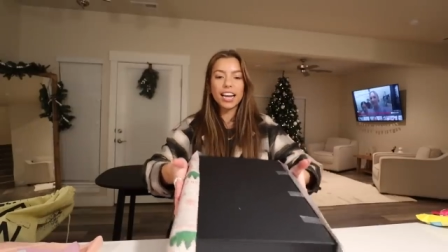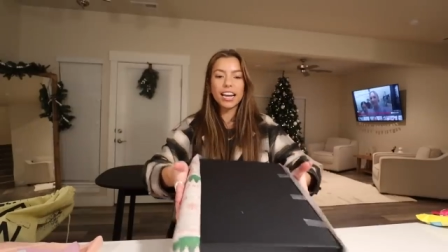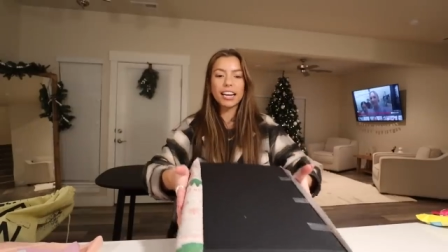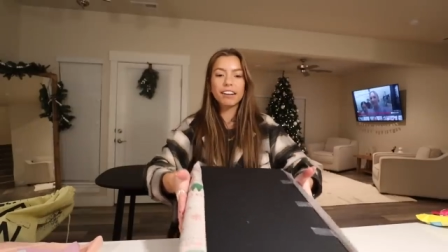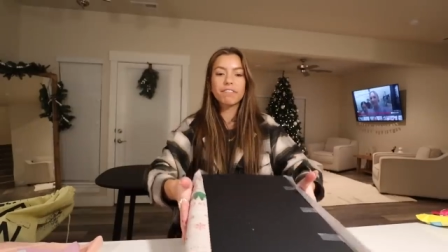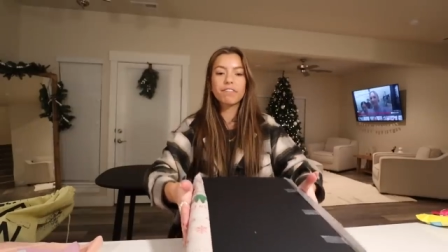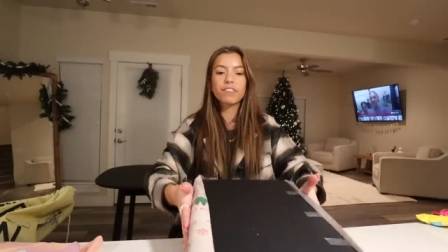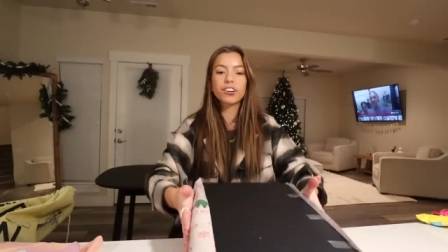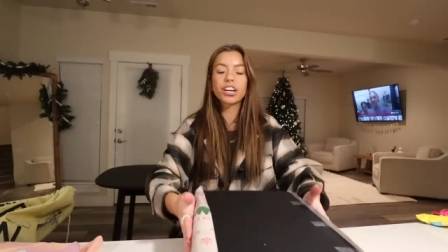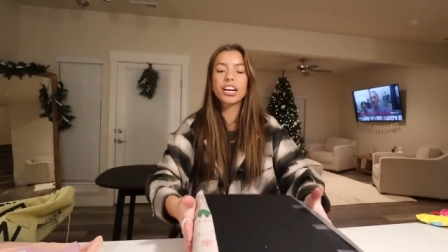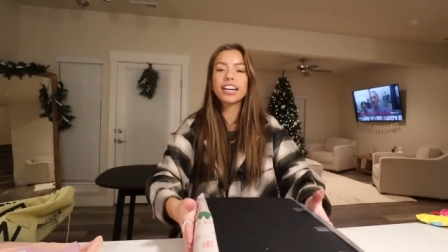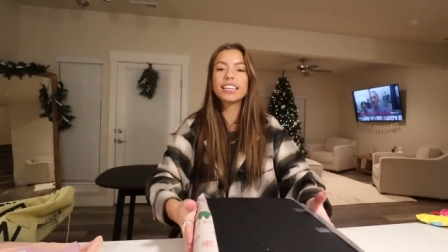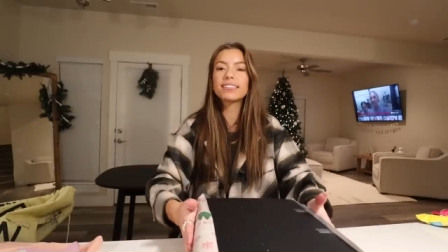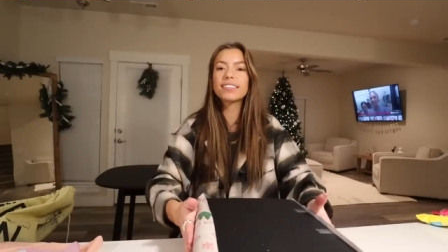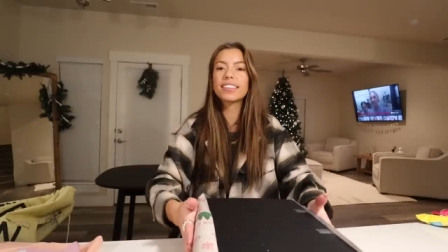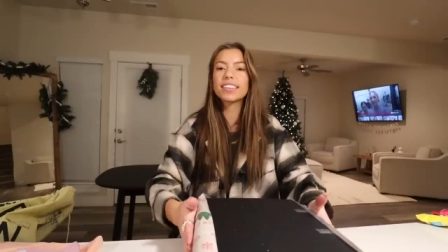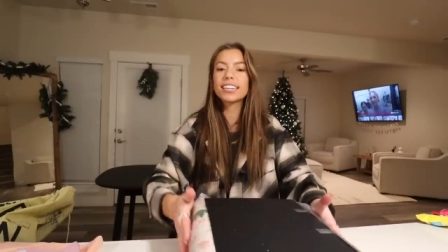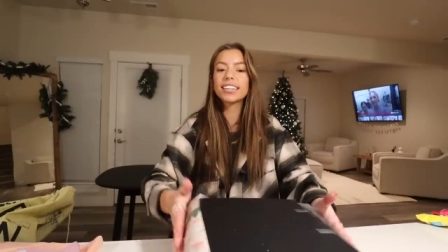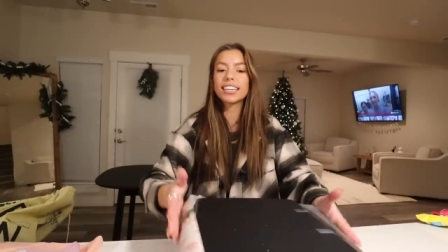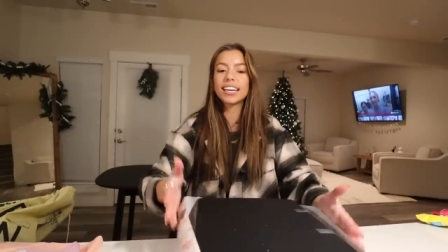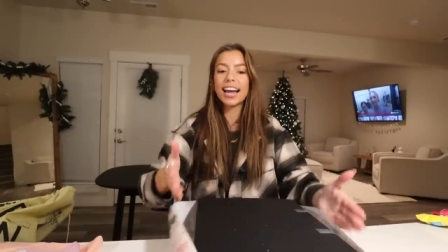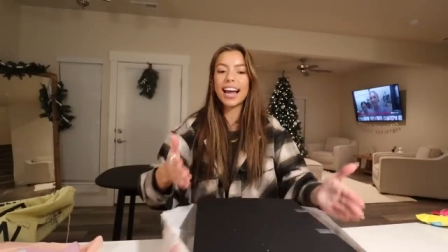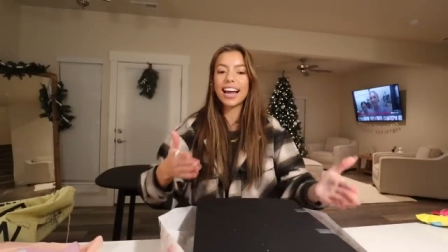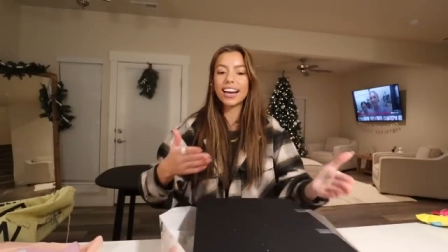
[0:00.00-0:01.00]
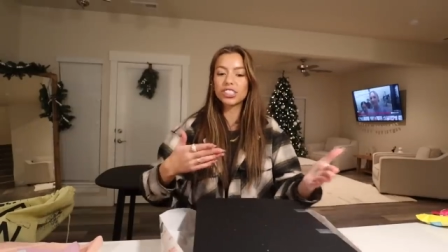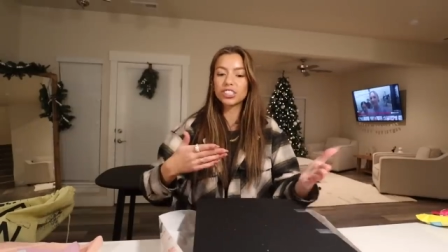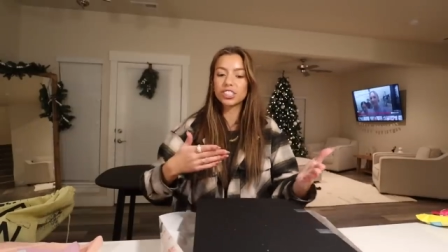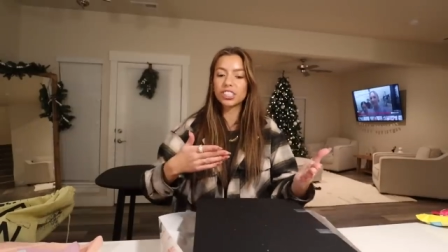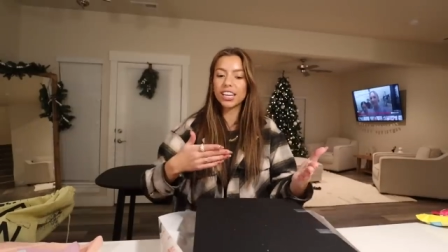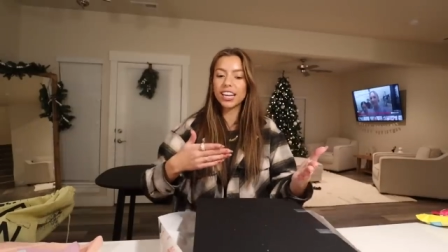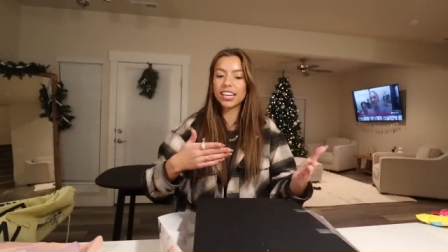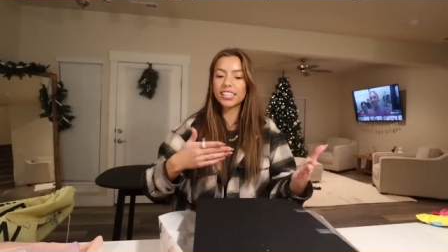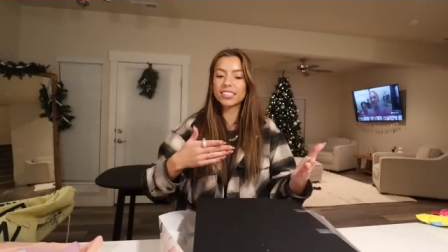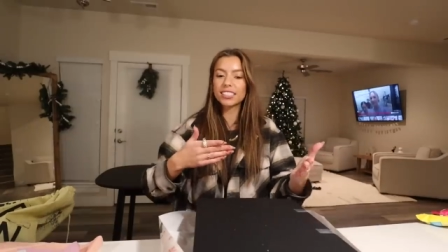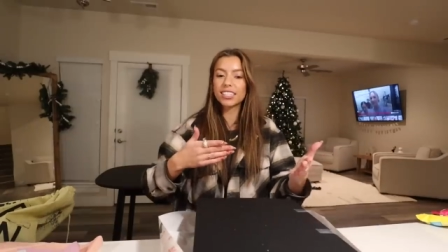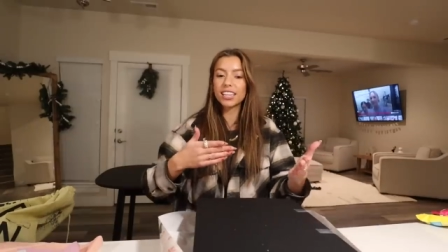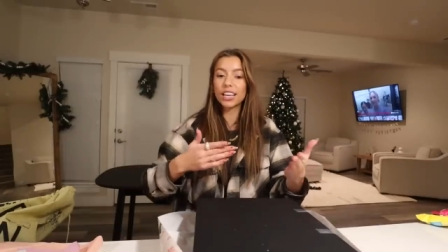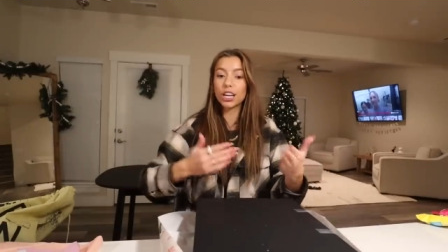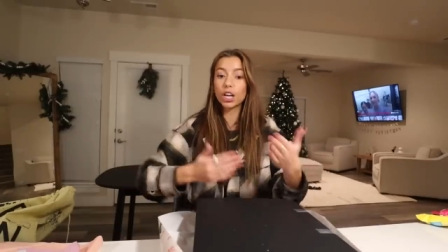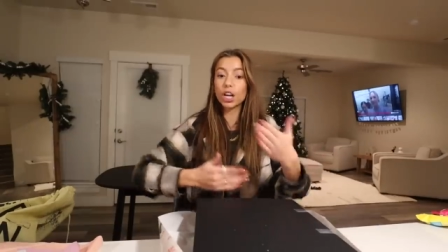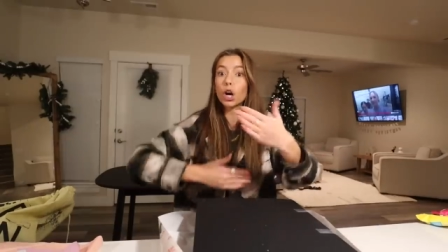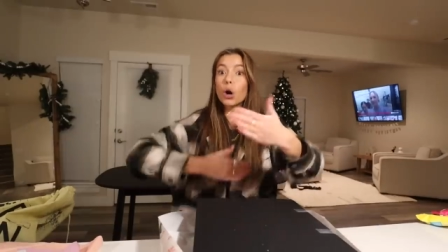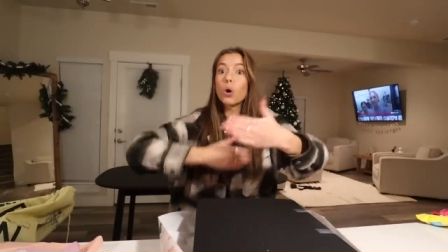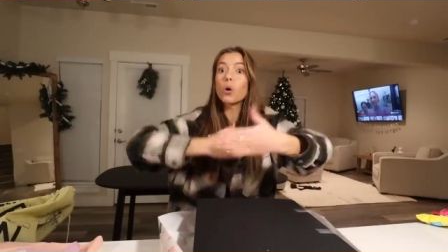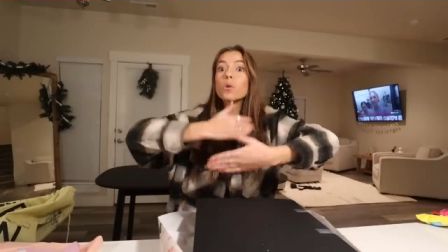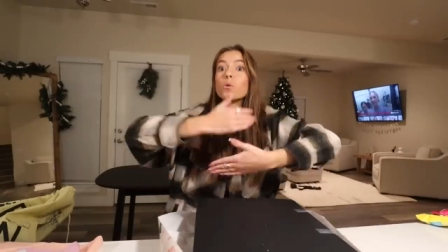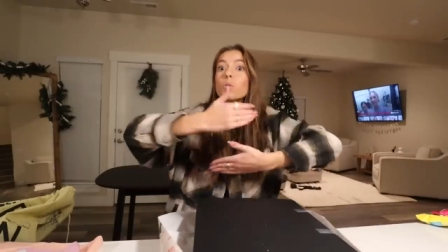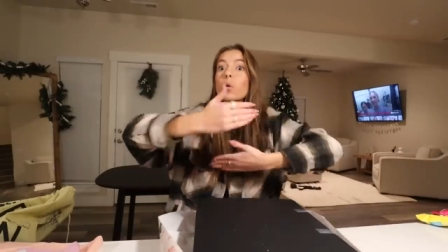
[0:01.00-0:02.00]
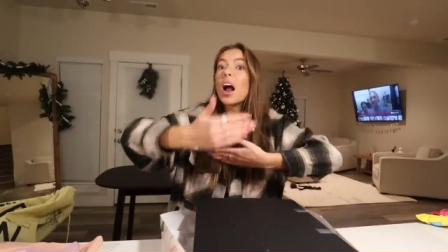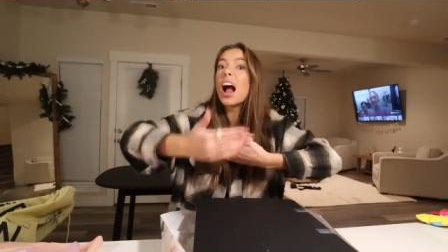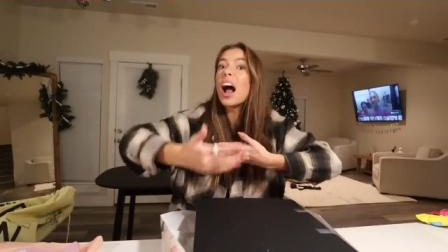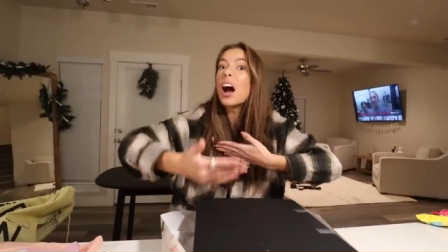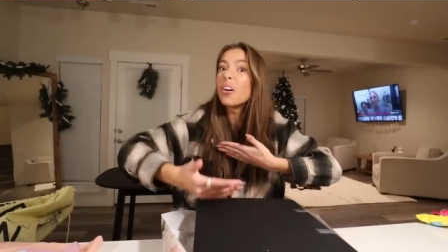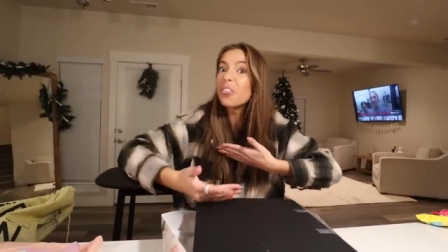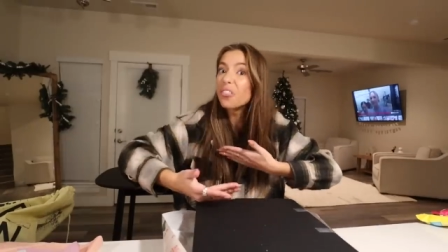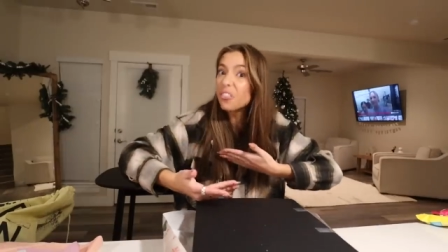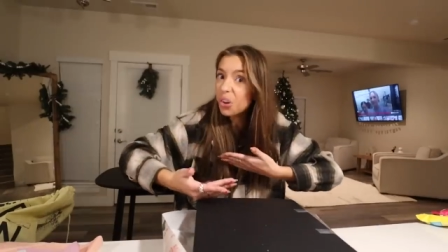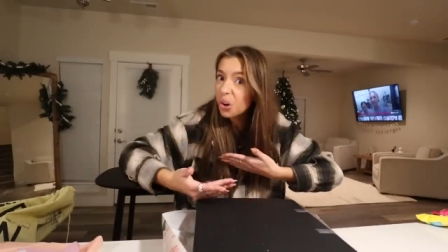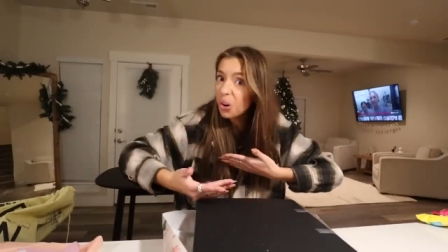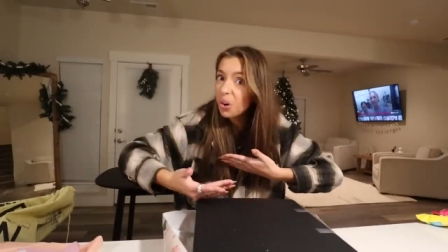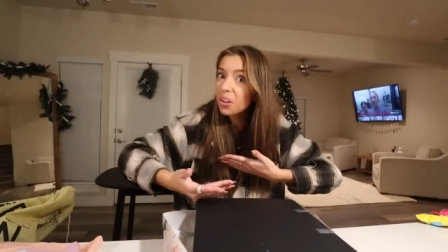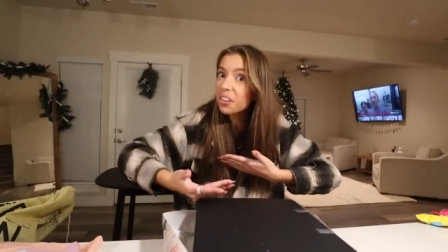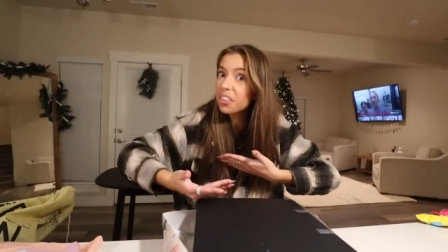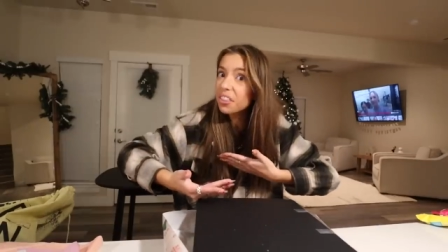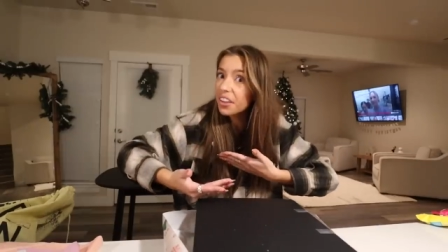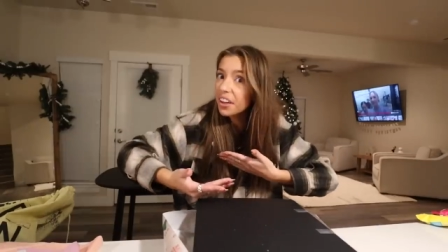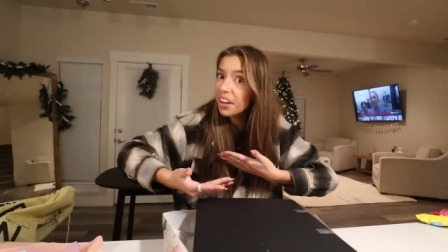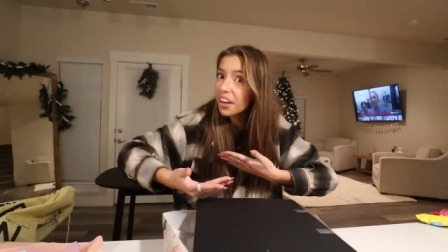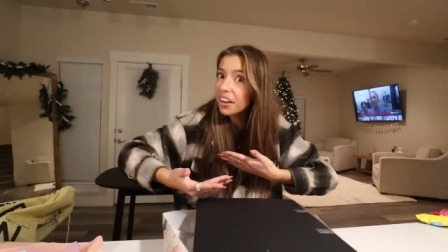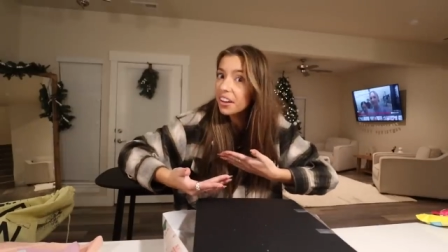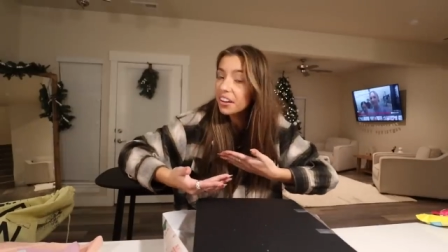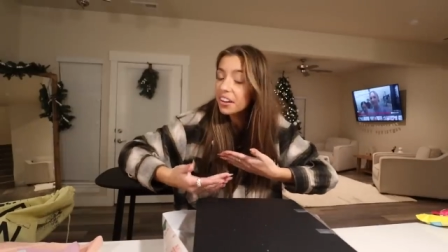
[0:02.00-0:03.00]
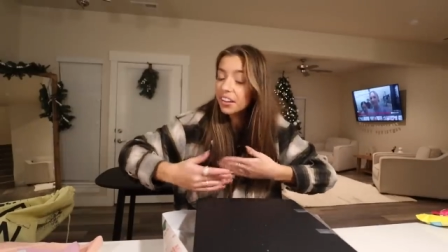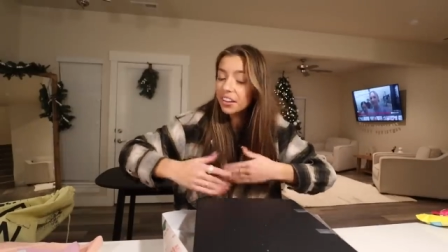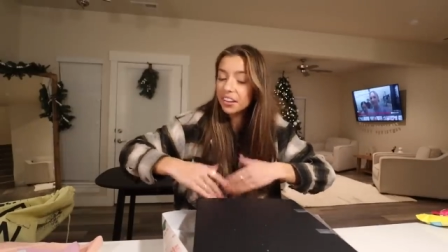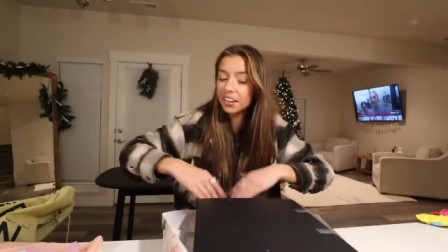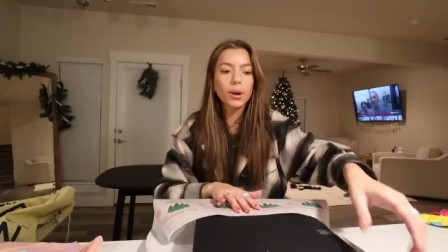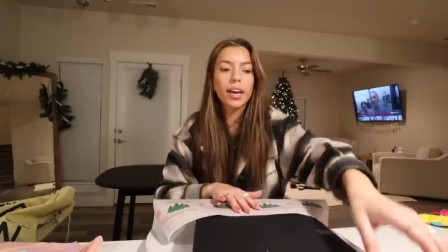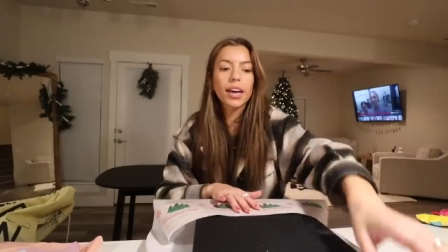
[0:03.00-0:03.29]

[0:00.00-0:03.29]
I forget that it actually has to like go around the whole thing.